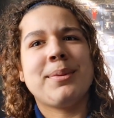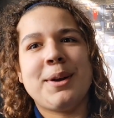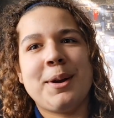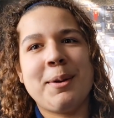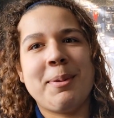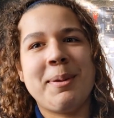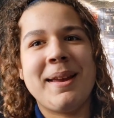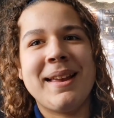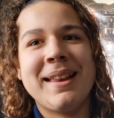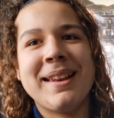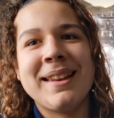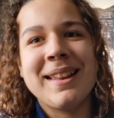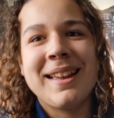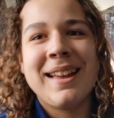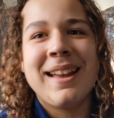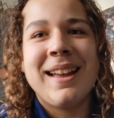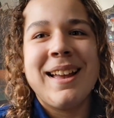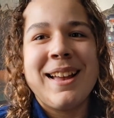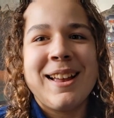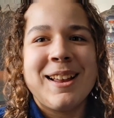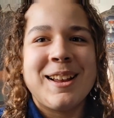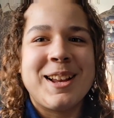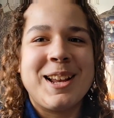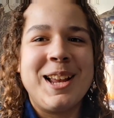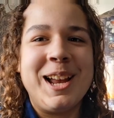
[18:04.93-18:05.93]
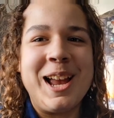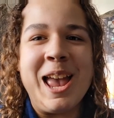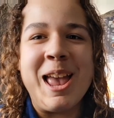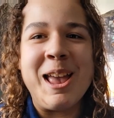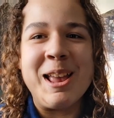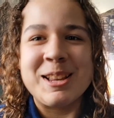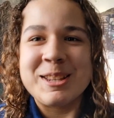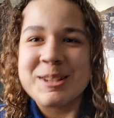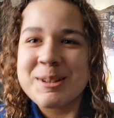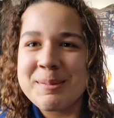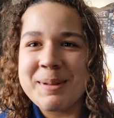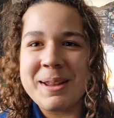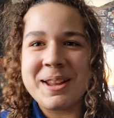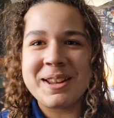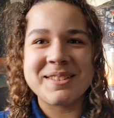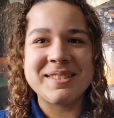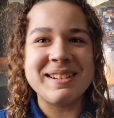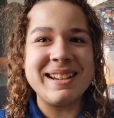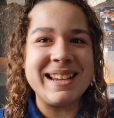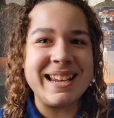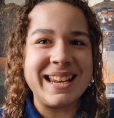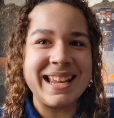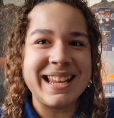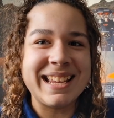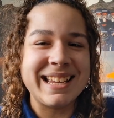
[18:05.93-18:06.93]
I mean, stop being
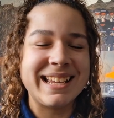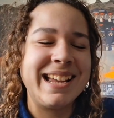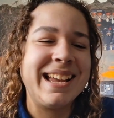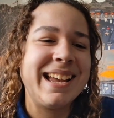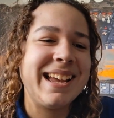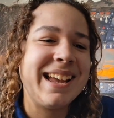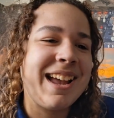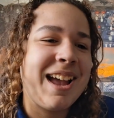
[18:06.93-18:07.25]
greedy.